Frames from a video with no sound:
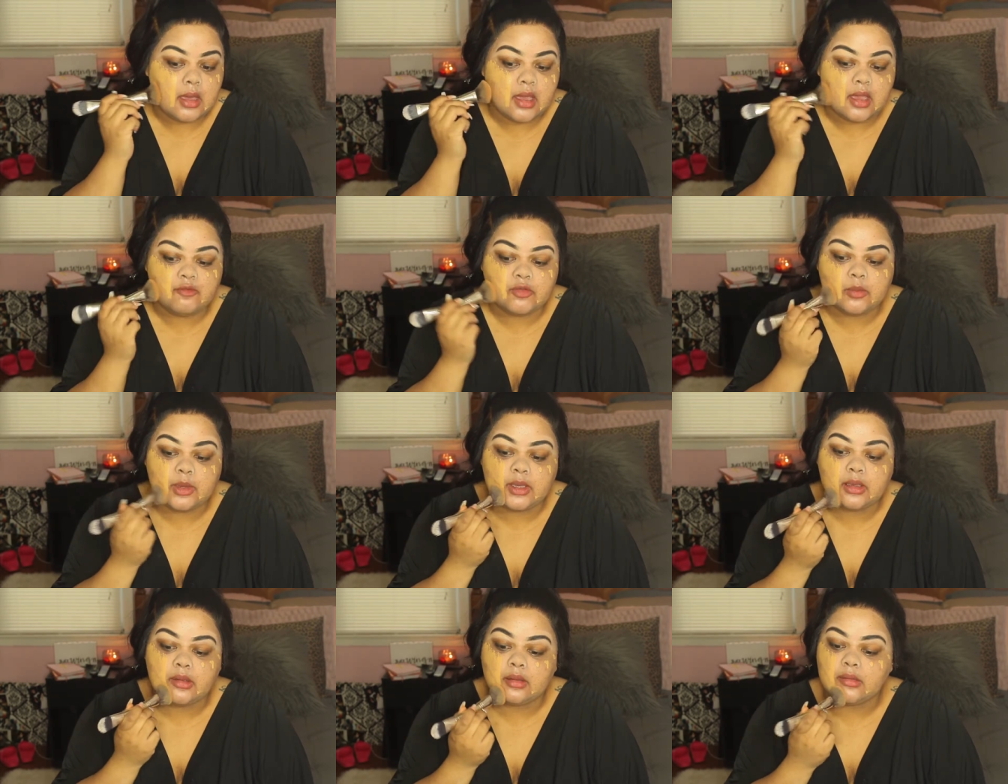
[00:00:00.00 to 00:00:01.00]

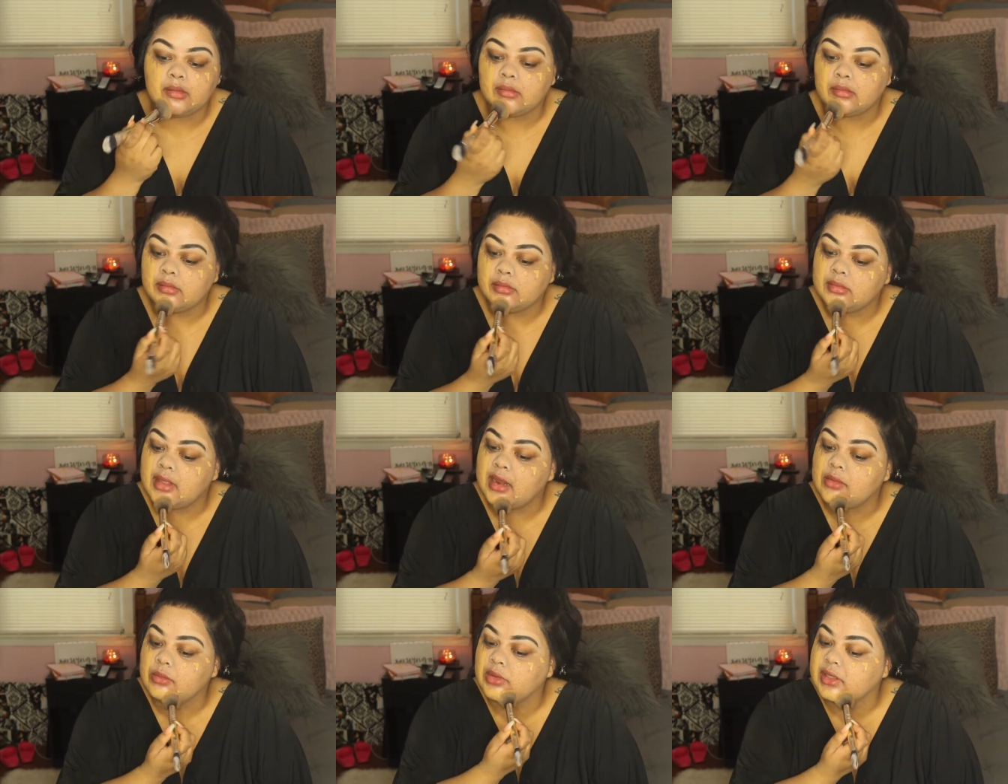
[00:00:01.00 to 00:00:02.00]
everywhere that
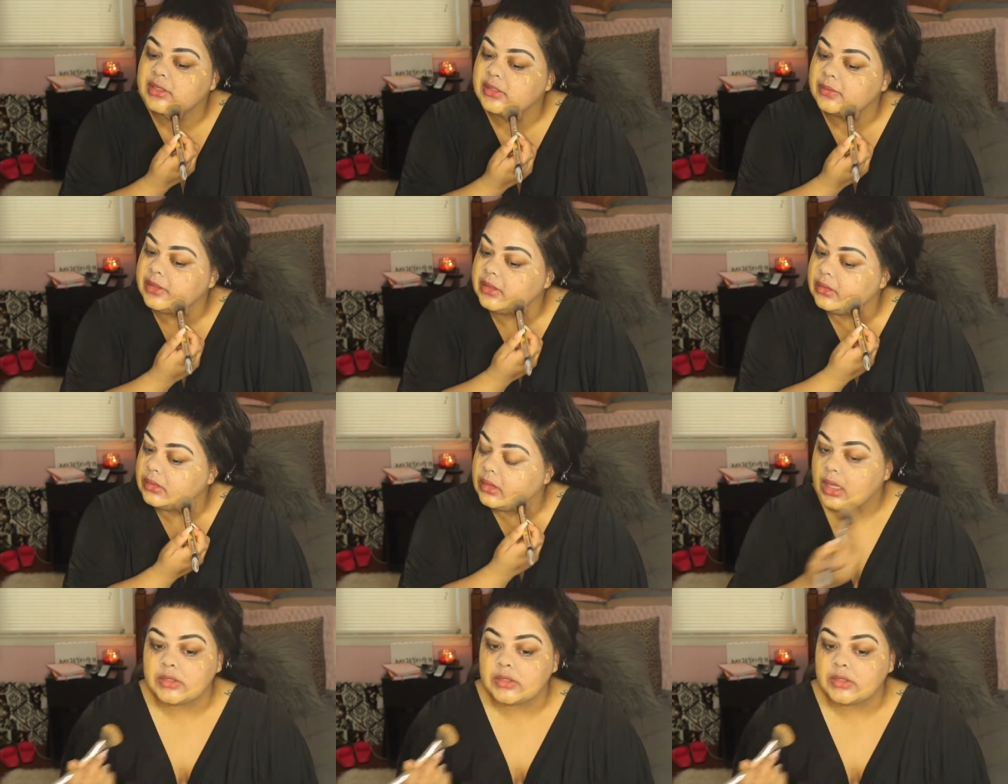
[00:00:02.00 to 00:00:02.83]
I want it to be.